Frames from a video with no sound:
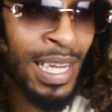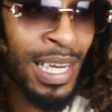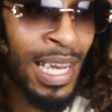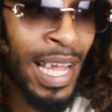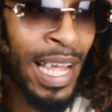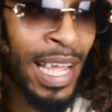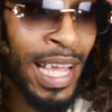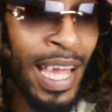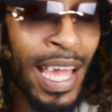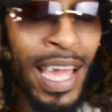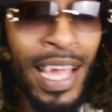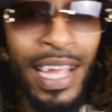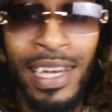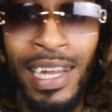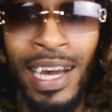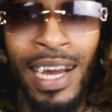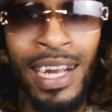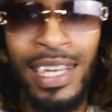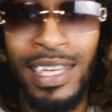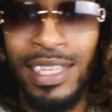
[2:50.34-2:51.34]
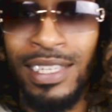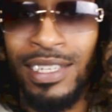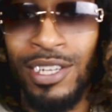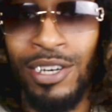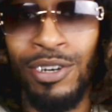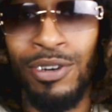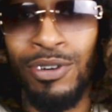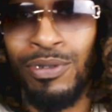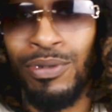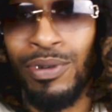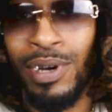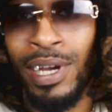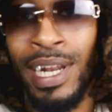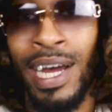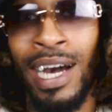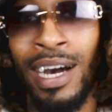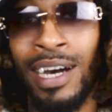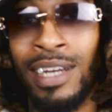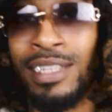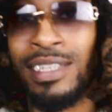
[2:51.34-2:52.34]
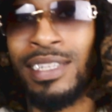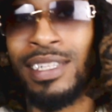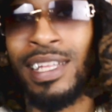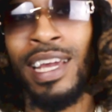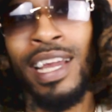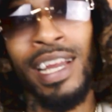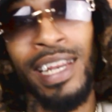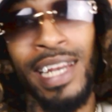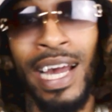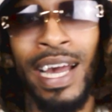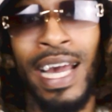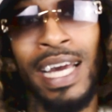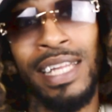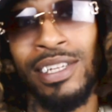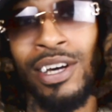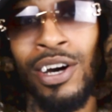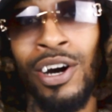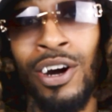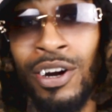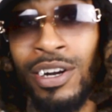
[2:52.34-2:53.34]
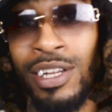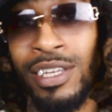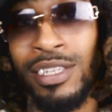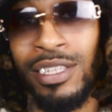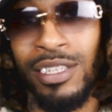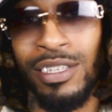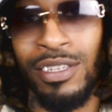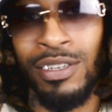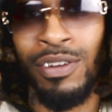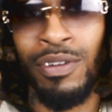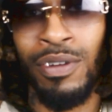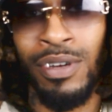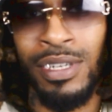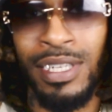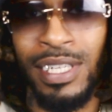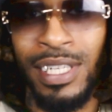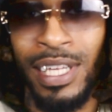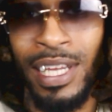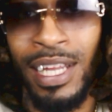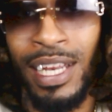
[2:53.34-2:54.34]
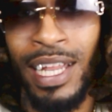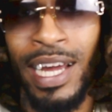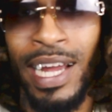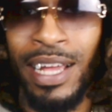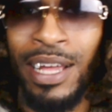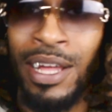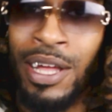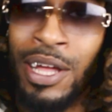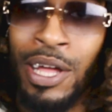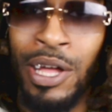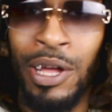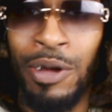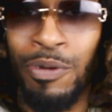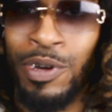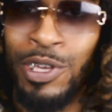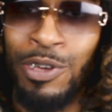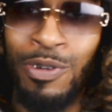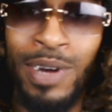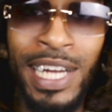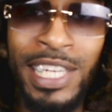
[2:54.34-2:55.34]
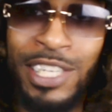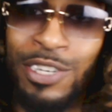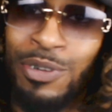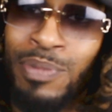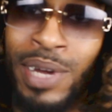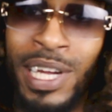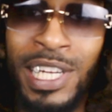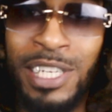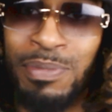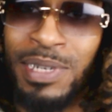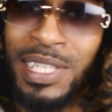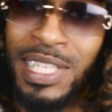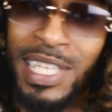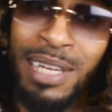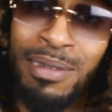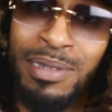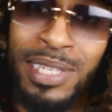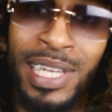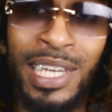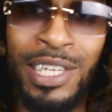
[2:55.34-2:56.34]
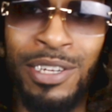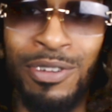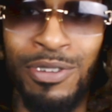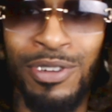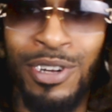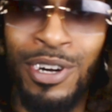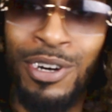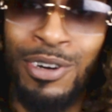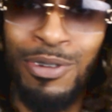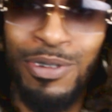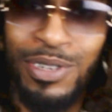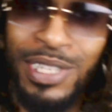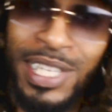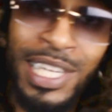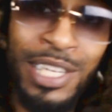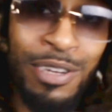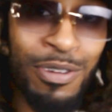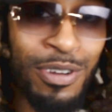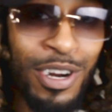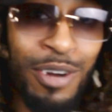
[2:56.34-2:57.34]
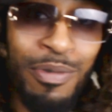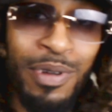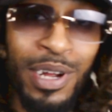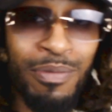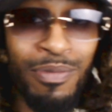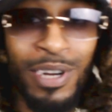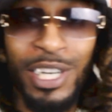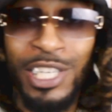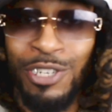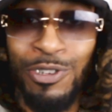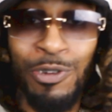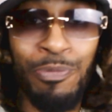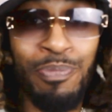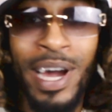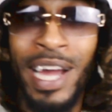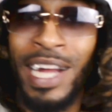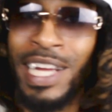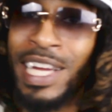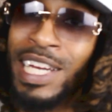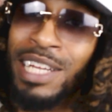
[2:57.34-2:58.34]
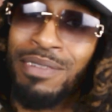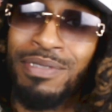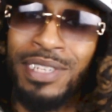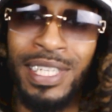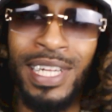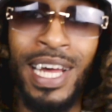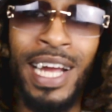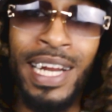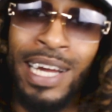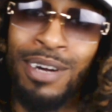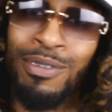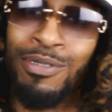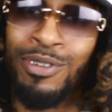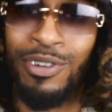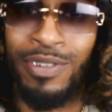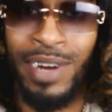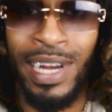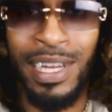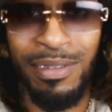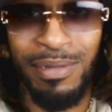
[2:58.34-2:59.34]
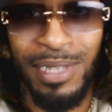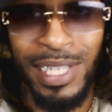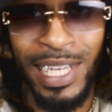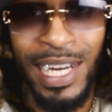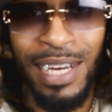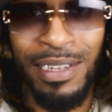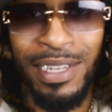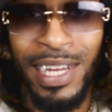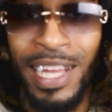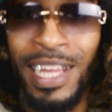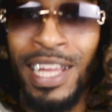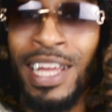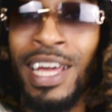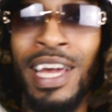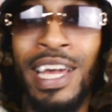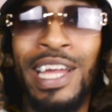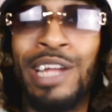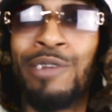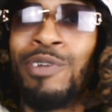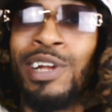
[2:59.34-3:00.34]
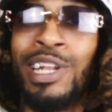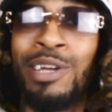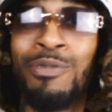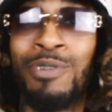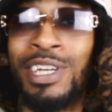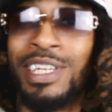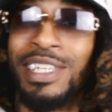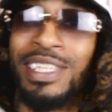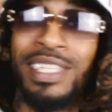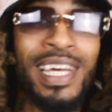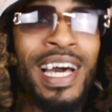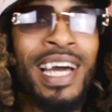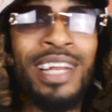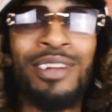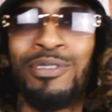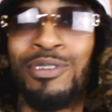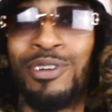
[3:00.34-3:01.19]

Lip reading: like 8, 9 years old, and I understand now as an artist, you understand, like, when you got your management team telling you to go, telling you to hurry up, rush you probably can't even sign that autograph sometimes. Like, he really wanted to sign the